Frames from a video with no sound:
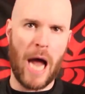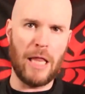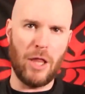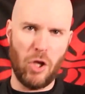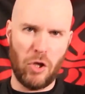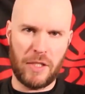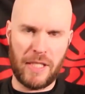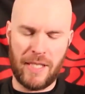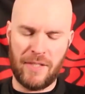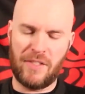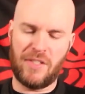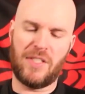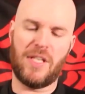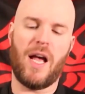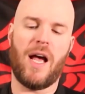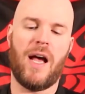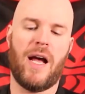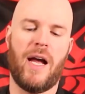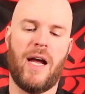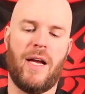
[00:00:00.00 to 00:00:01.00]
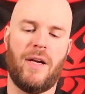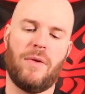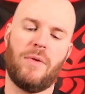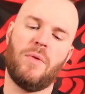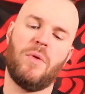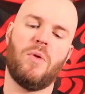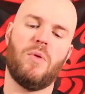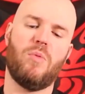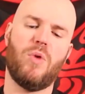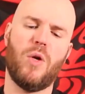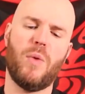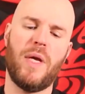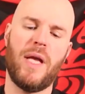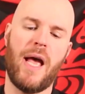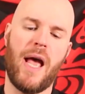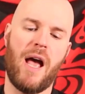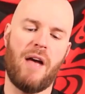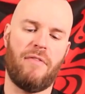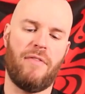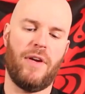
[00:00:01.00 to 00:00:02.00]
I looked inside. What do we
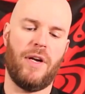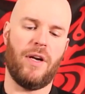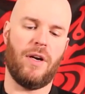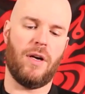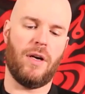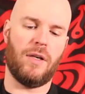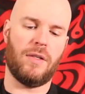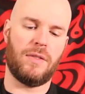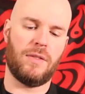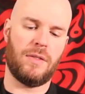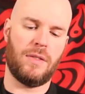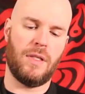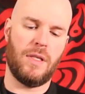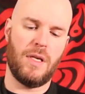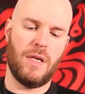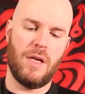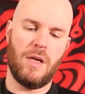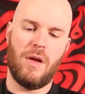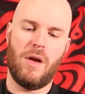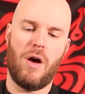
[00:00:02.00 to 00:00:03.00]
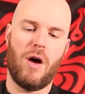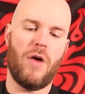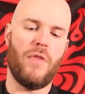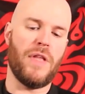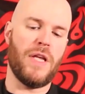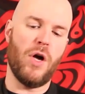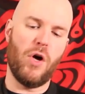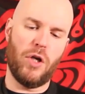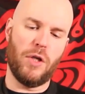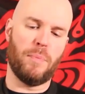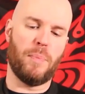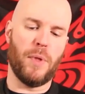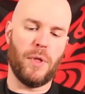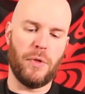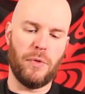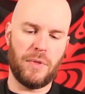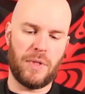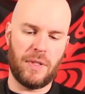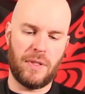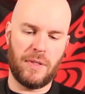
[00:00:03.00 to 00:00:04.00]
have here? On the old
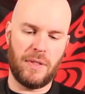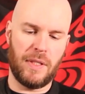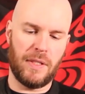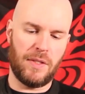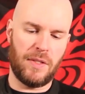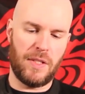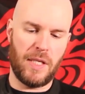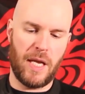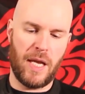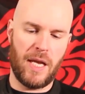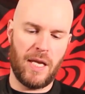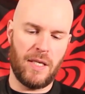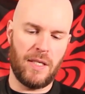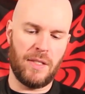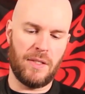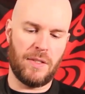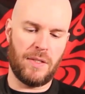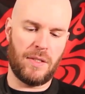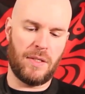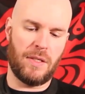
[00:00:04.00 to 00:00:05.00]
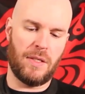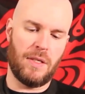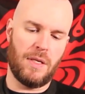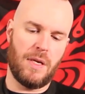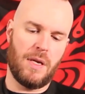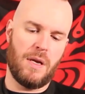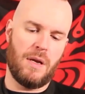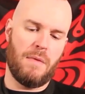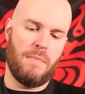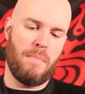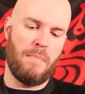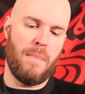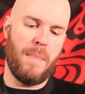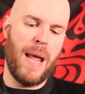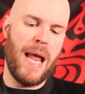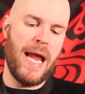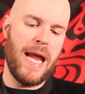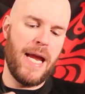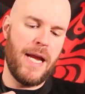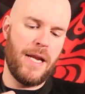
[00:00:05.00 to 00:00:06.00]
boot, it says,
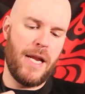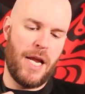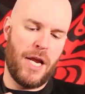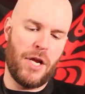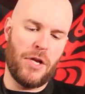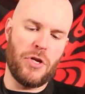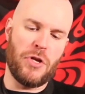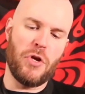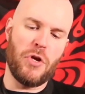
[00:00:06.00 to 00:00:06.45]
"Made in